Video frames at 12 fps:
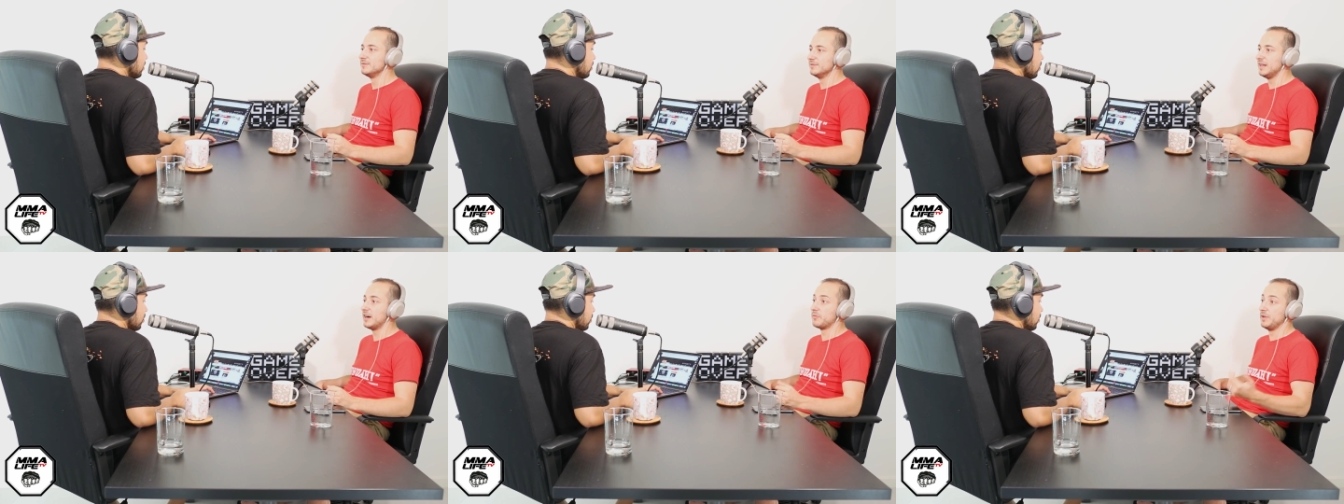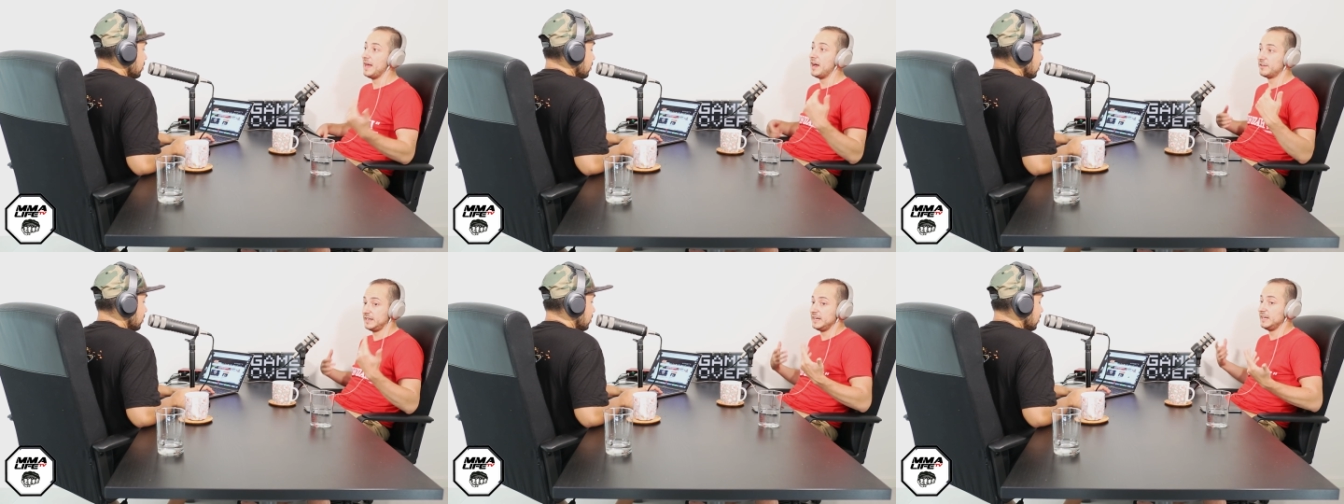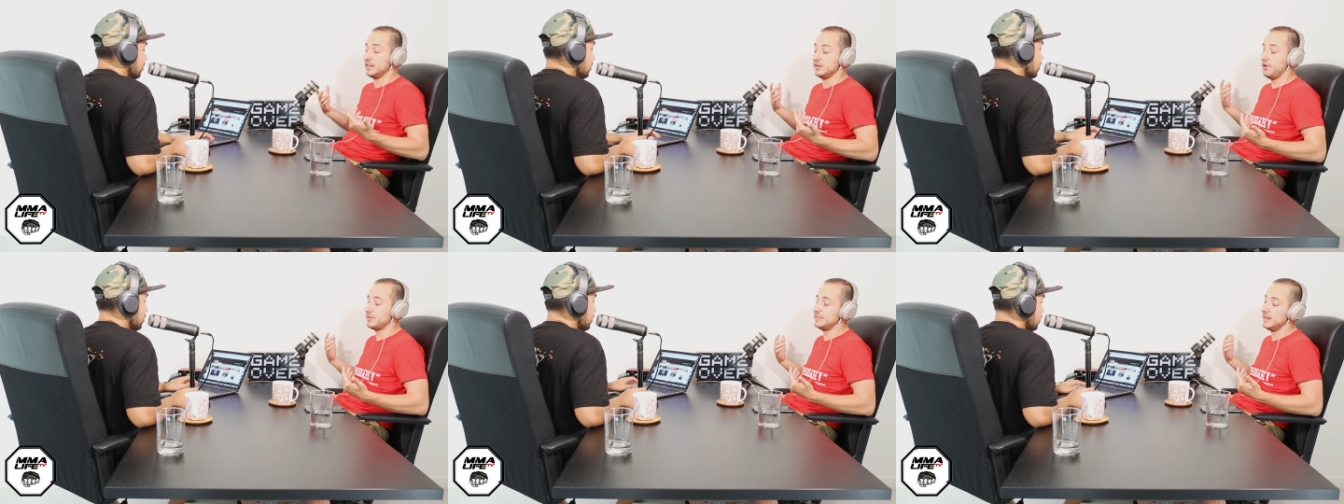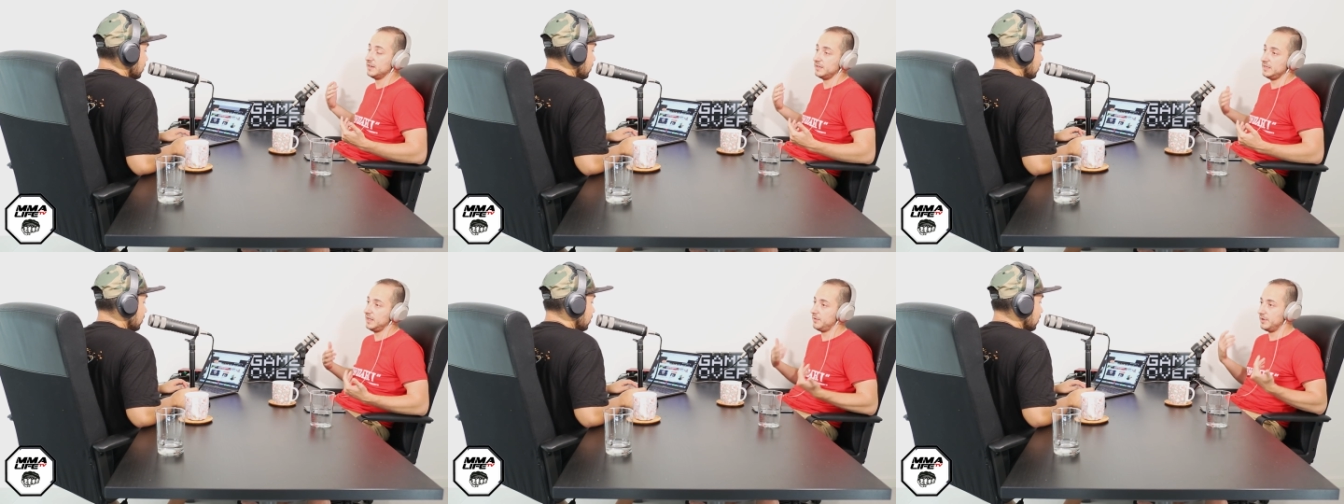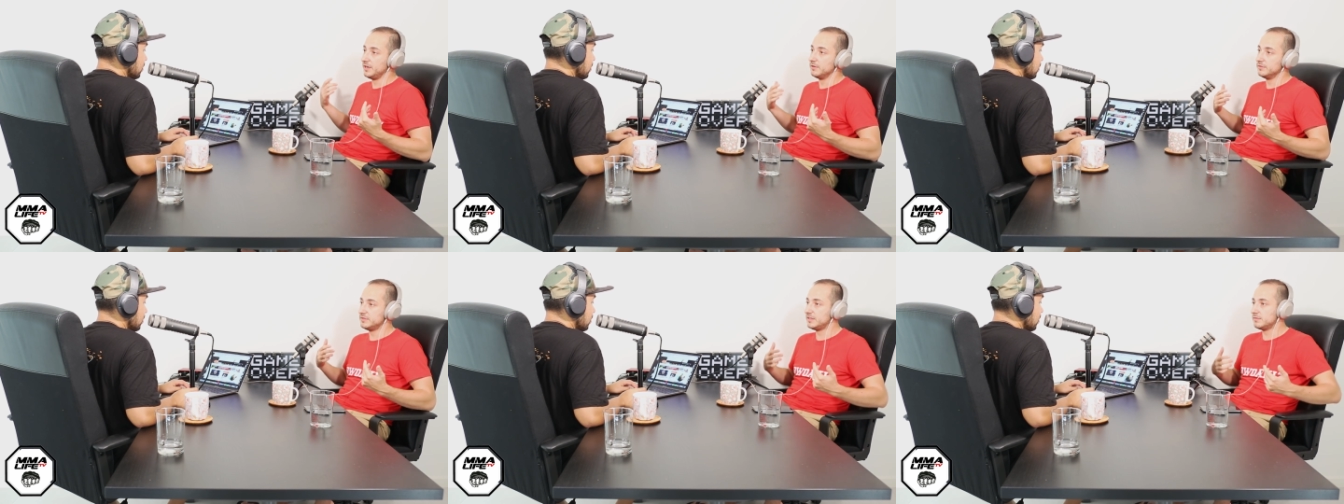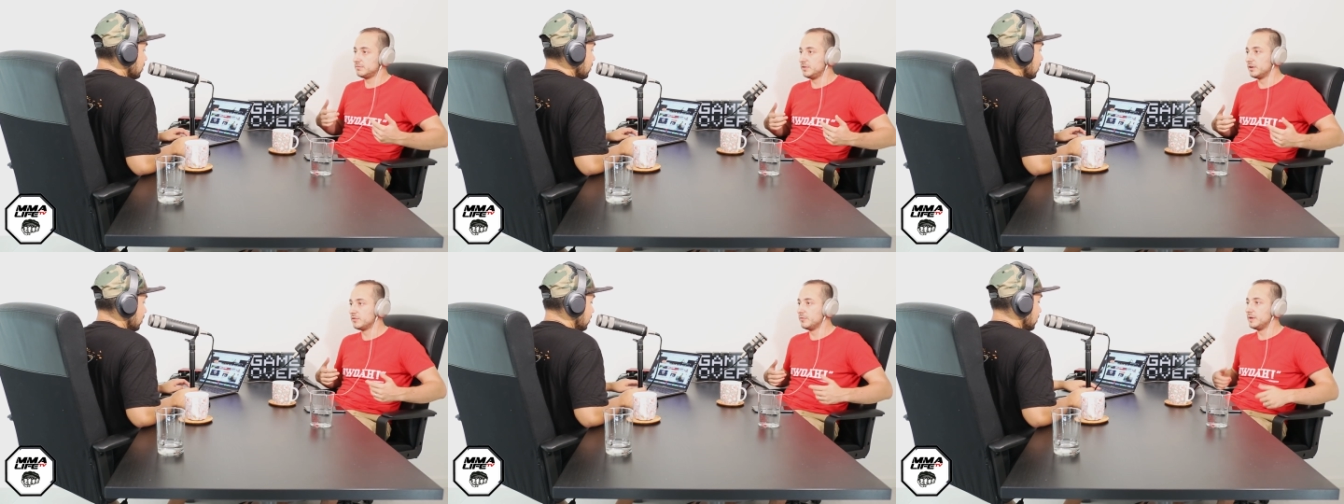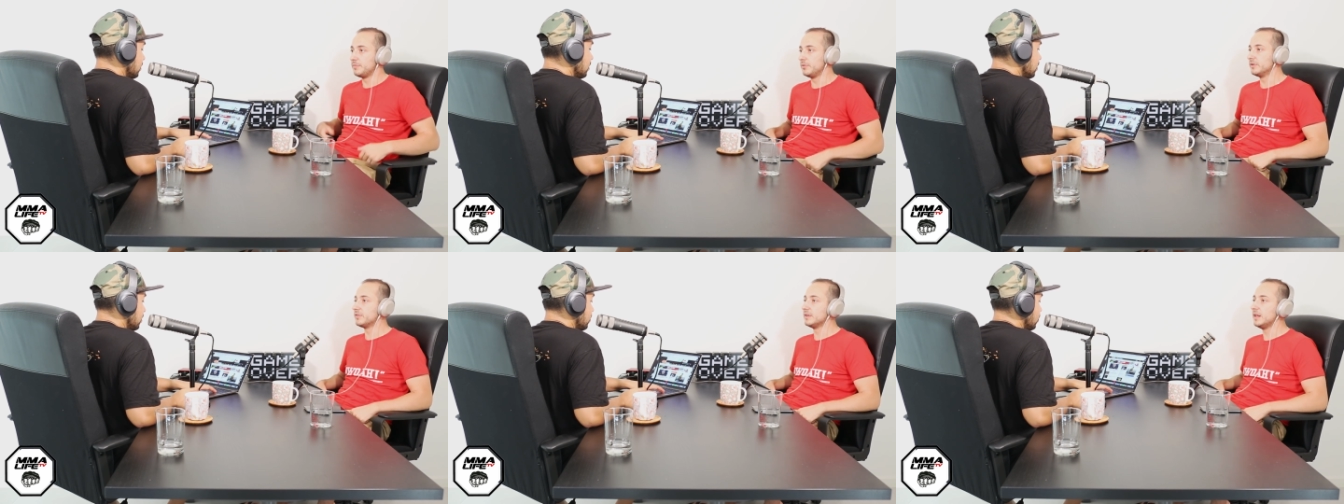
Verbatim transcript: Without, so, without getting a knockdown in the other one and losing, you know, too many points.